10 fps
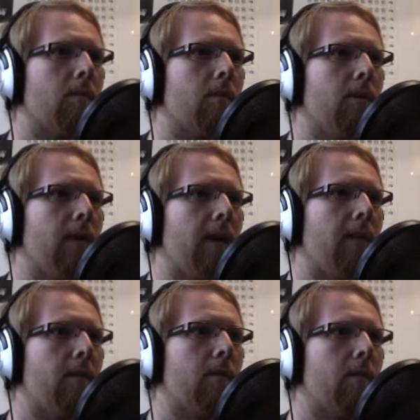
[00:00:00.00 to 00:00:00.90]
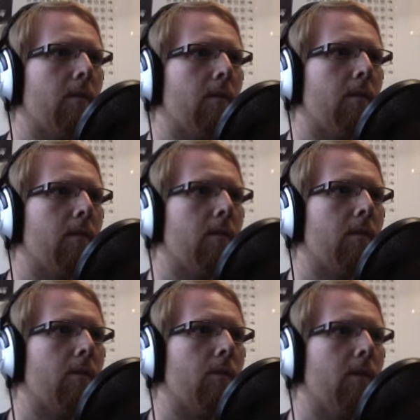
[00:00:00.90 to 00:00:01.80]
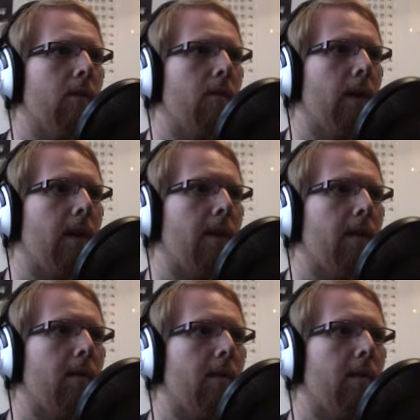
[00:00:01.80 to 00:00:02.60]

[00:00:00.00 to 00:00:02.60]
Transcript: Where you at? Where you at?